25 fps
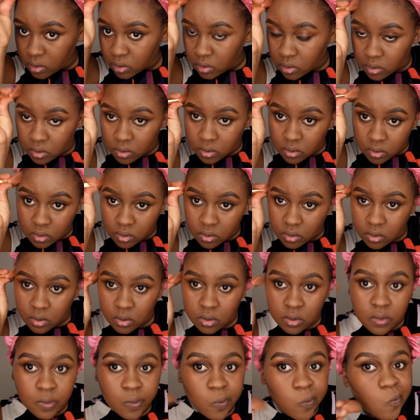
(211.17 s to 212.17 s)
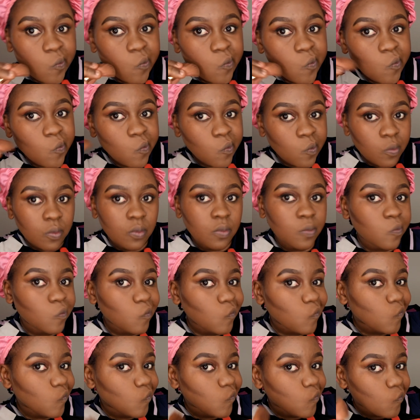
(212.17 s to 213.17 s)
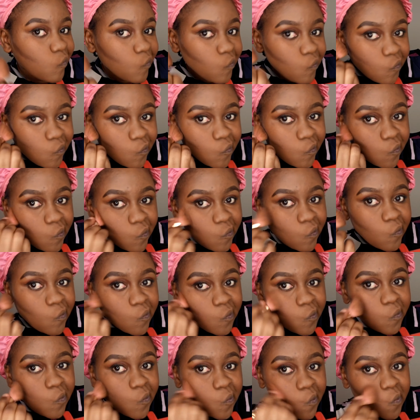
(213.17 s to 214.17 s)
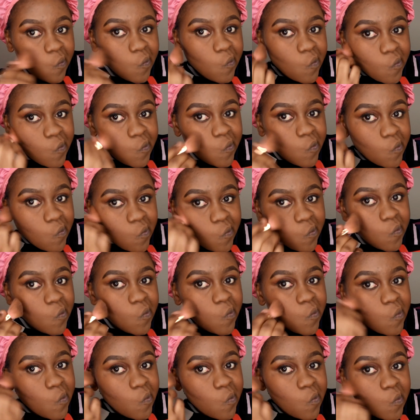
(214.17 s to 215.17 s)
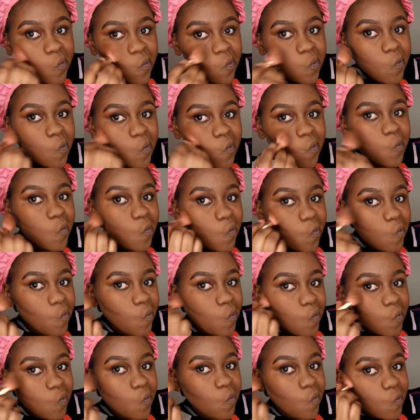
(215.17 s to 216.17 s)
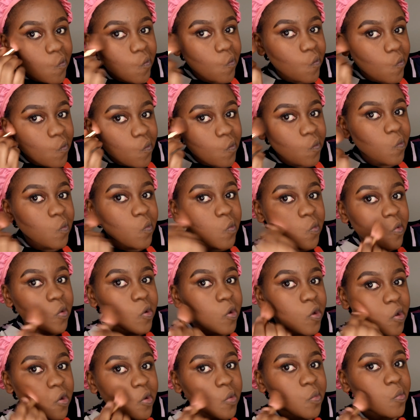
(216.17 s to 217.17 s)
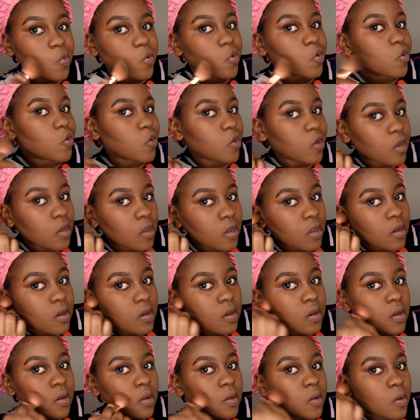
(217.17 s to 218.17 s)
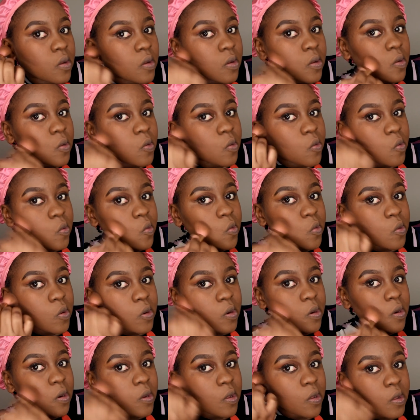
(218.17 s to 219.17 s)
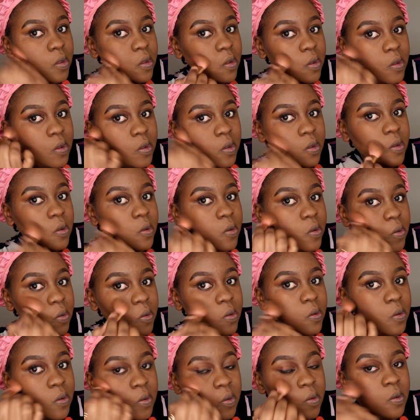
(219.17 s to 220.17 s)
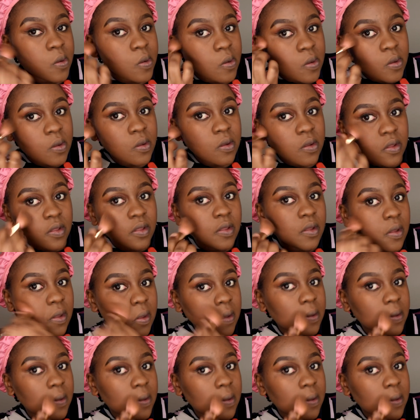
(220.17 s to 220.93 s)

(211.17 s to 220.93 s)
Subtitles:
top of my hairline, and just gonna blend that and push it towards, like going up, just to have it